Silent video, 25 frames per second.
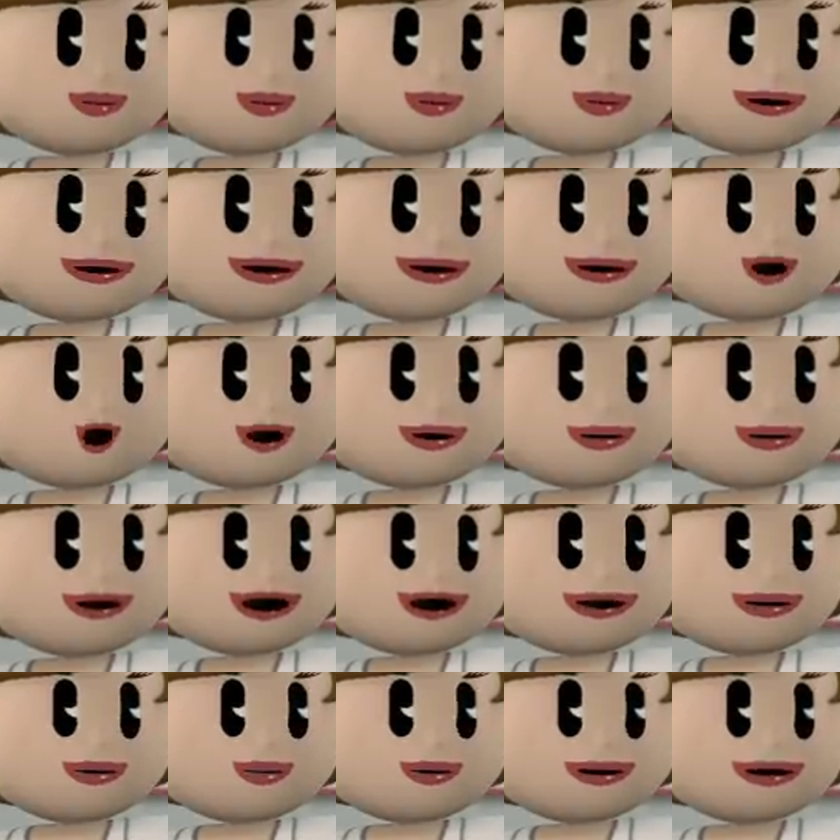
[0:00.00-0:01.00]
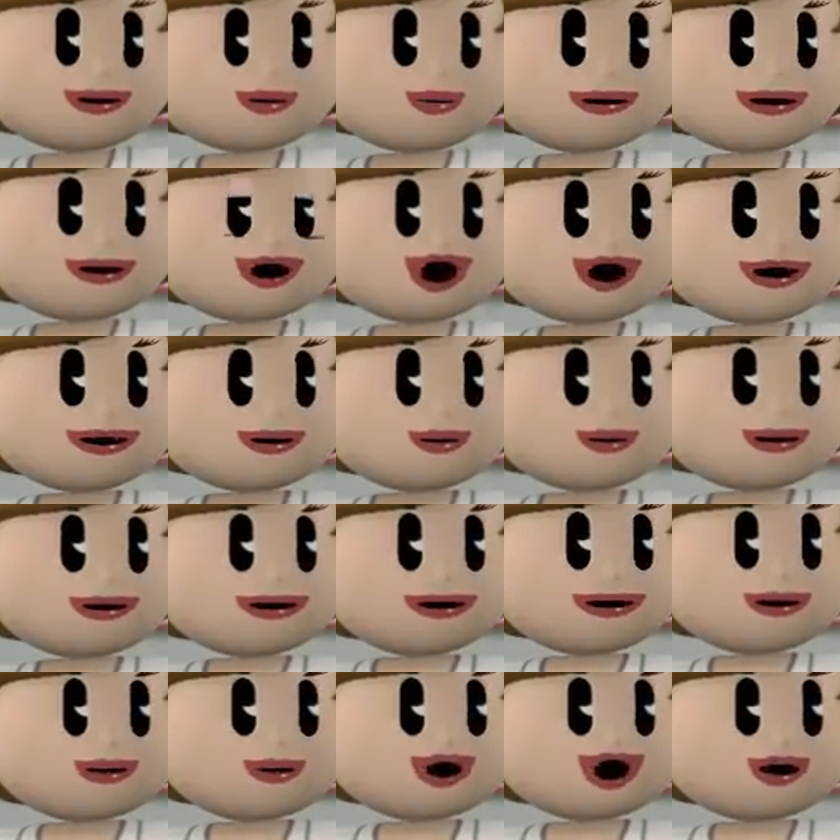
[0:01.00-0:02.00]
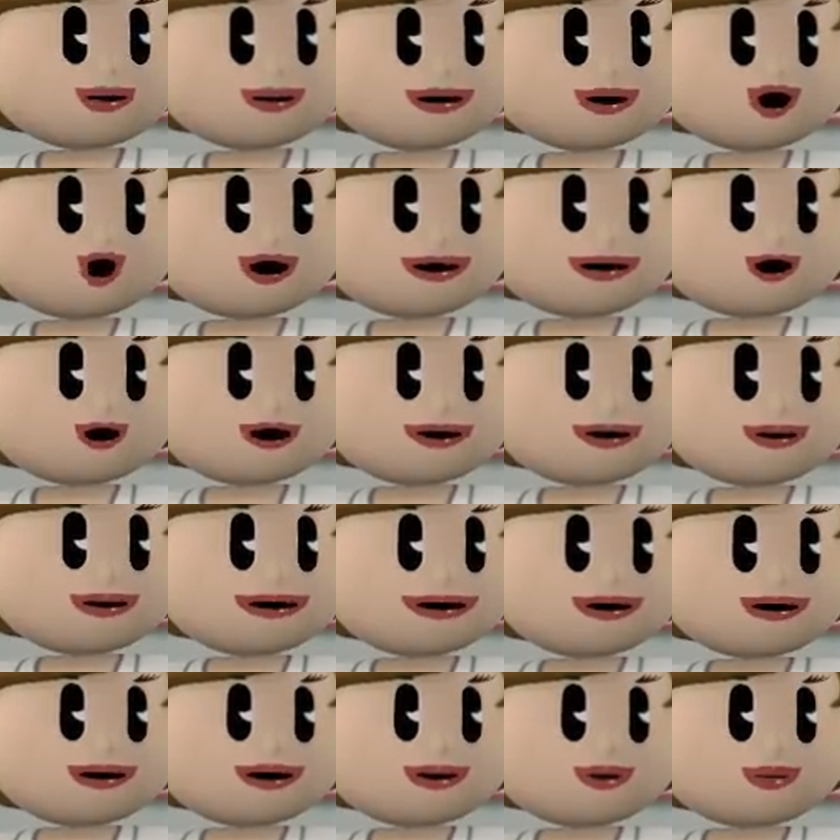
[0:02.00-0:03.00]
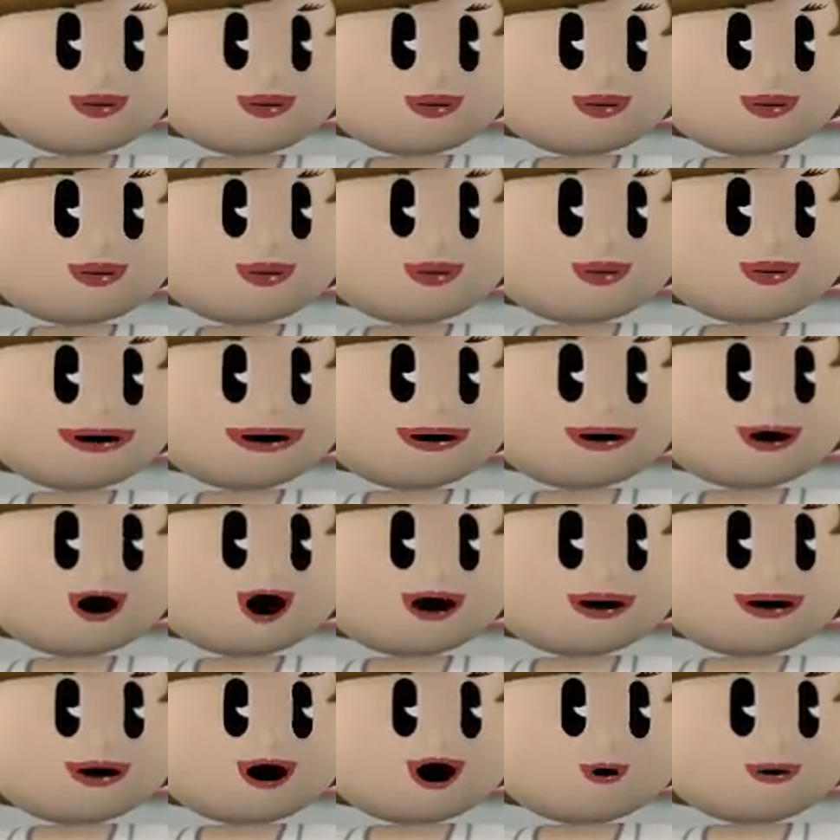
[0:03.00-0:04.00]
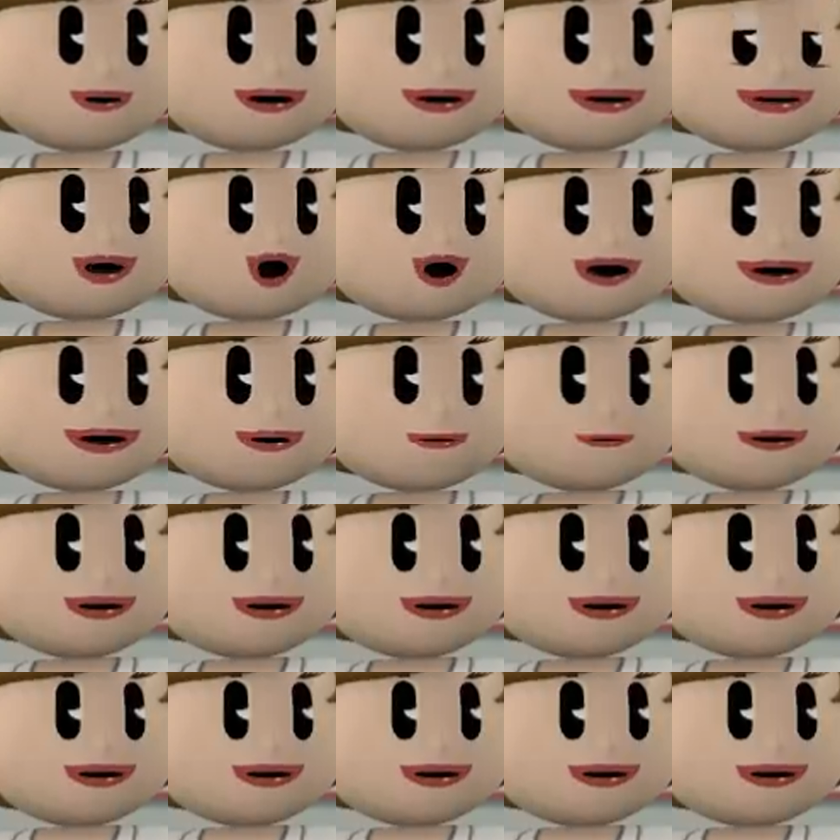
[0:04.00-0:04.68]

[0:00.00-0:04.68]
it looks like Cincinnati State has taught you a bit about pharmacology